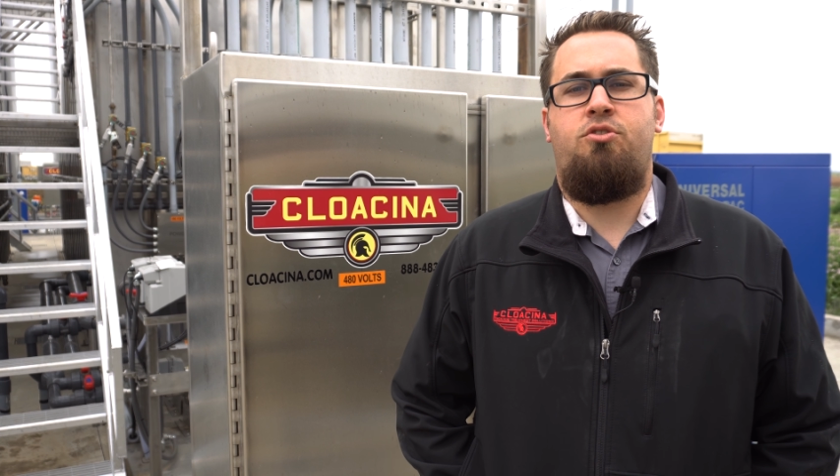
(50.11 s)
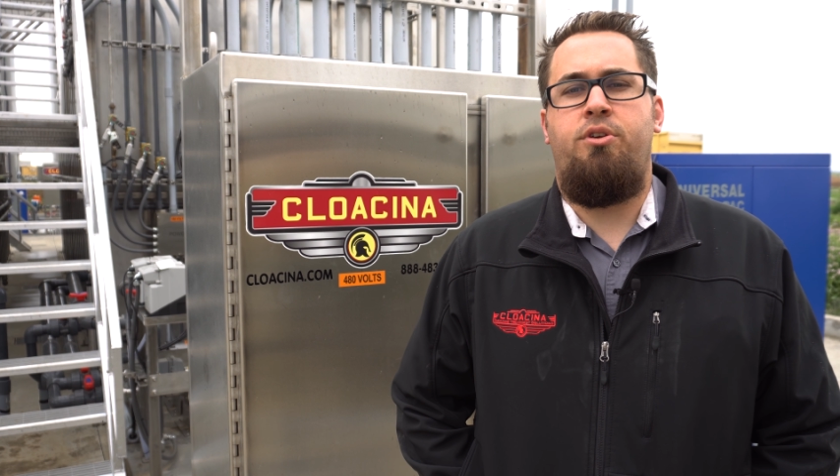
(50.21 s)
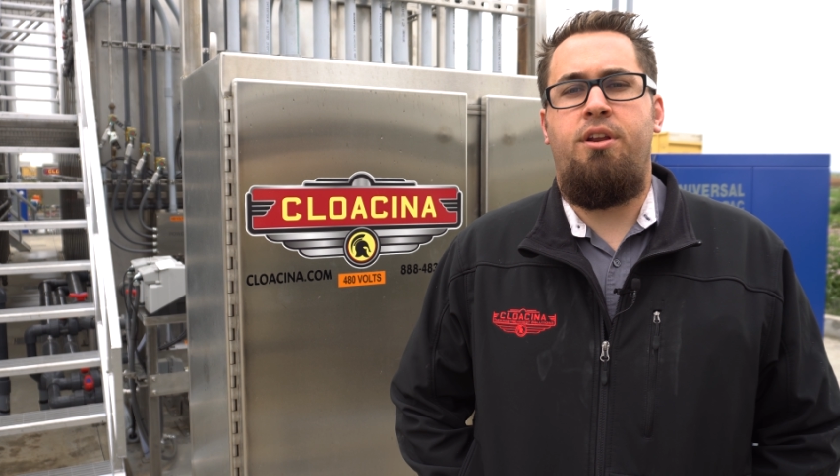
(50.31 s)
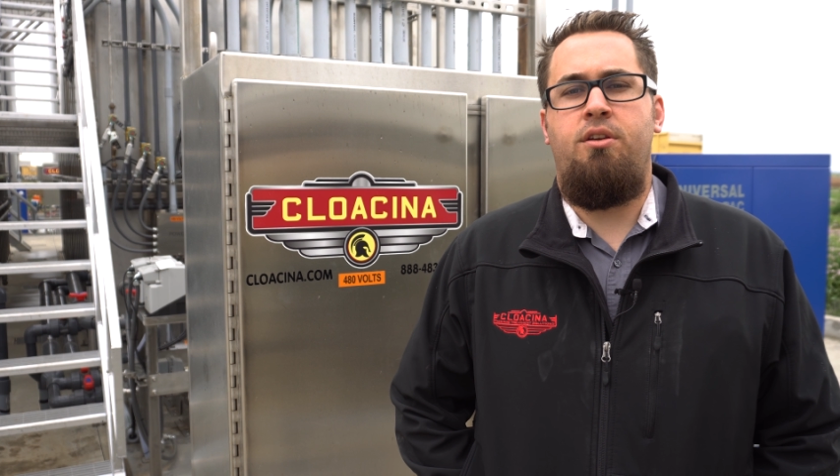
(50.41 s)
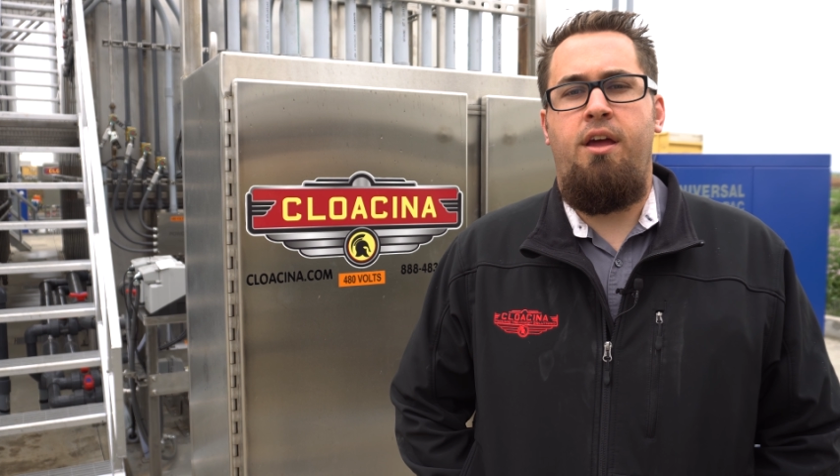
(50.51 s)

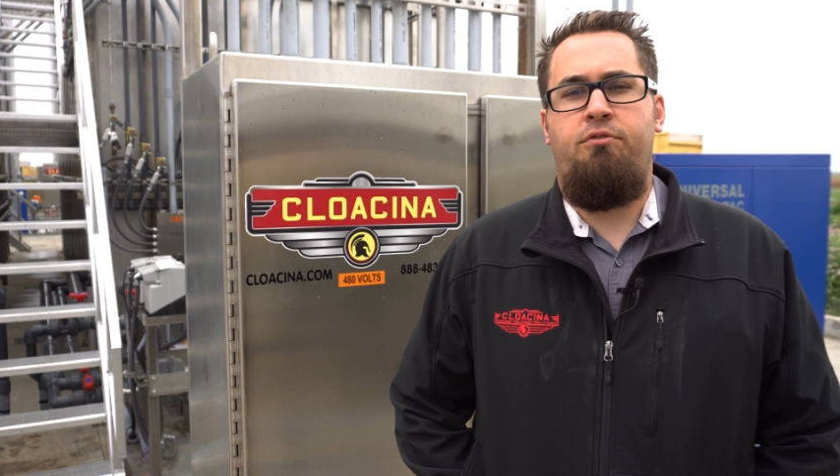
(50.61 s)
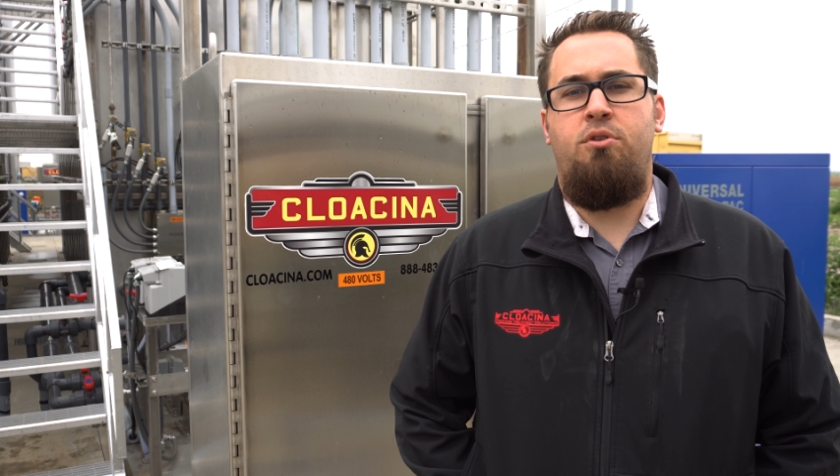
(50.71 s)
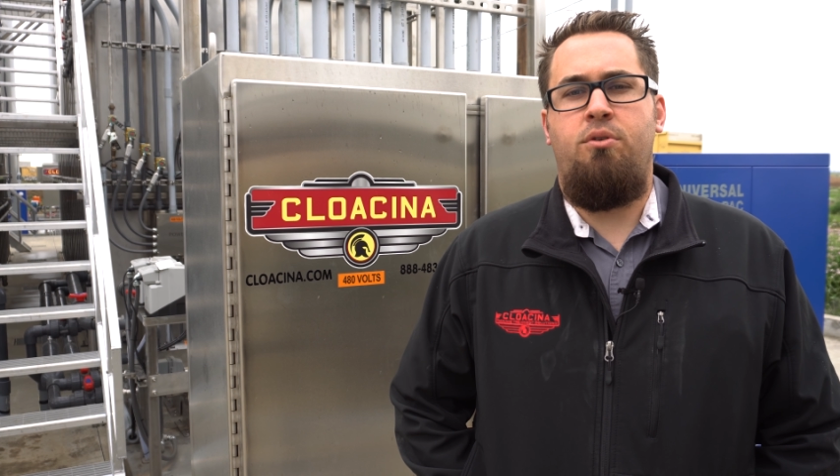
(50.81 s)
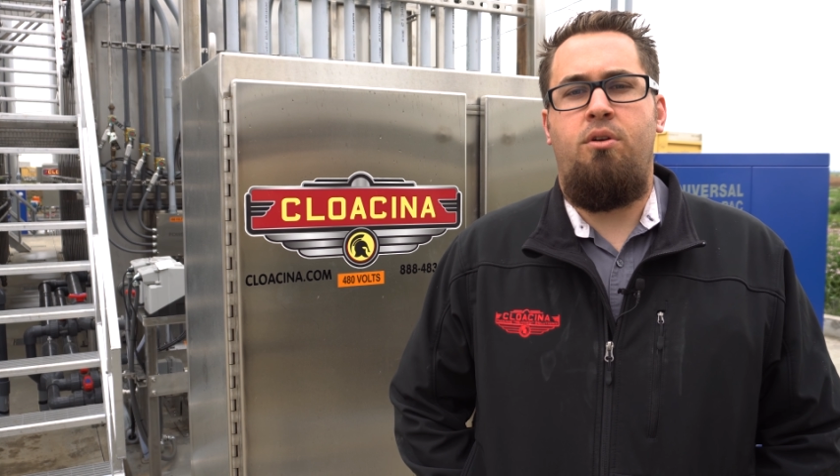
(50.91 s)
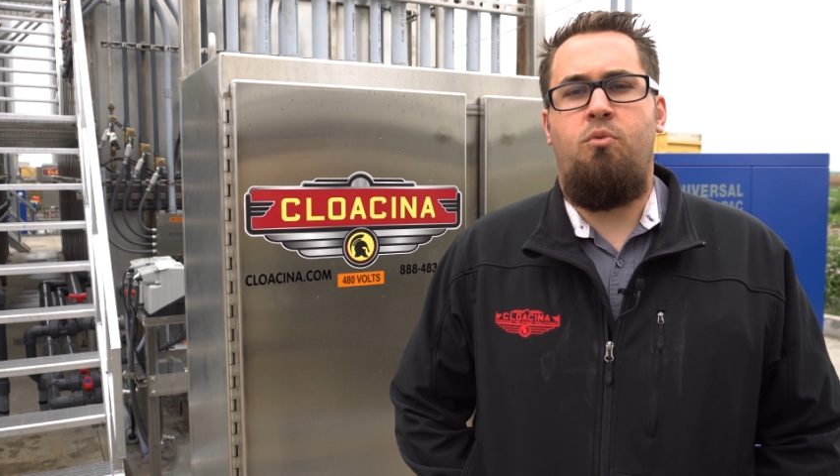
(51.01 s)
treated
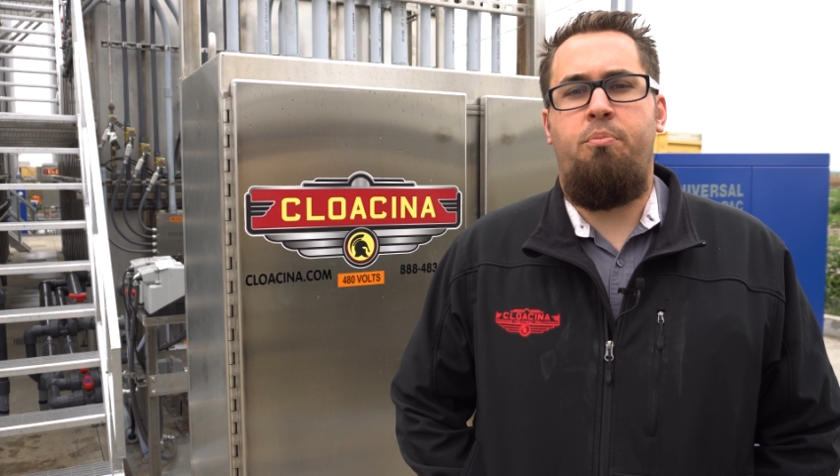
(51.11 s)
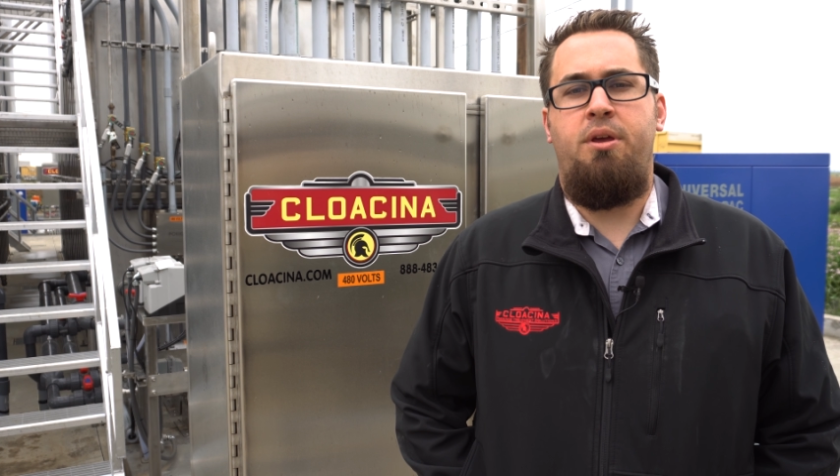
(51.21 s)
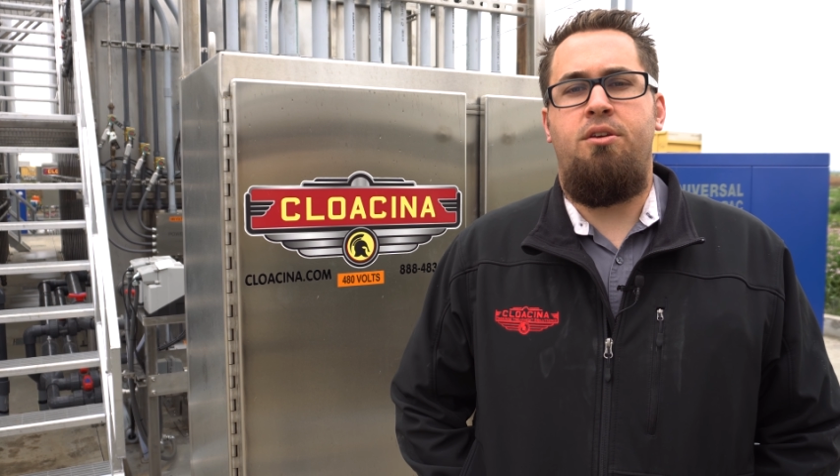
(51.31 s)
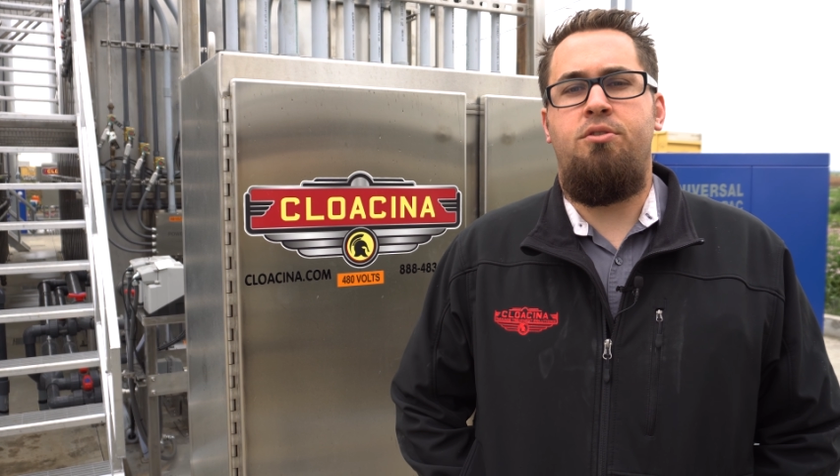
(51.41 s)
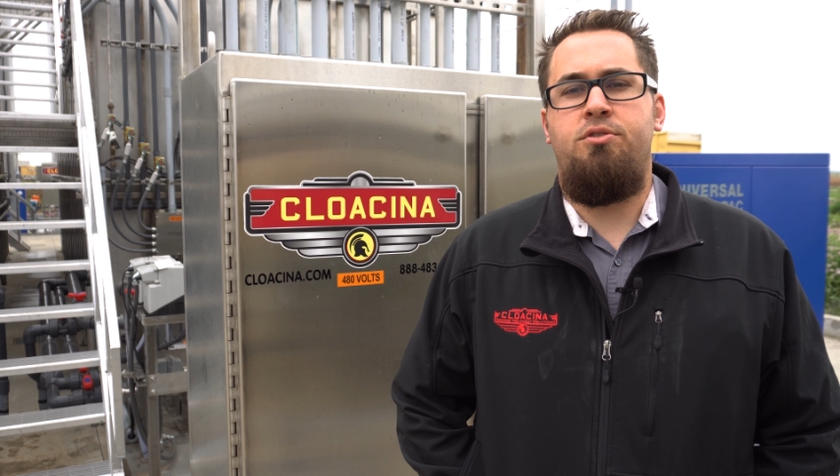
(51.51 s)
effluent will
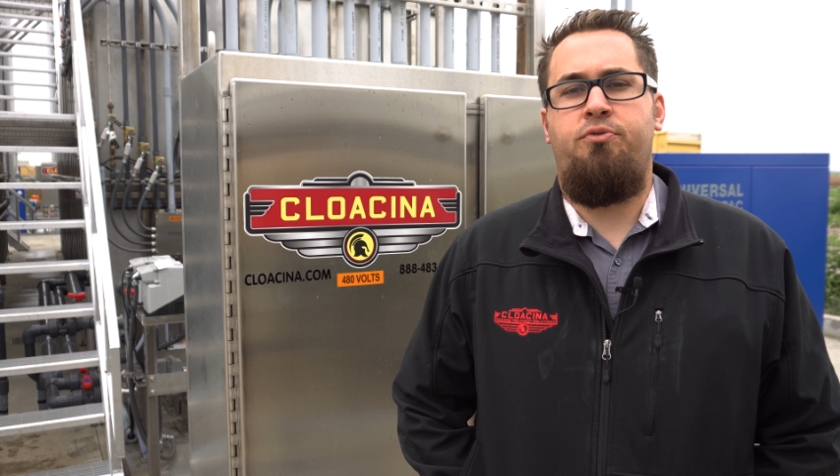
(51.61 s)
be used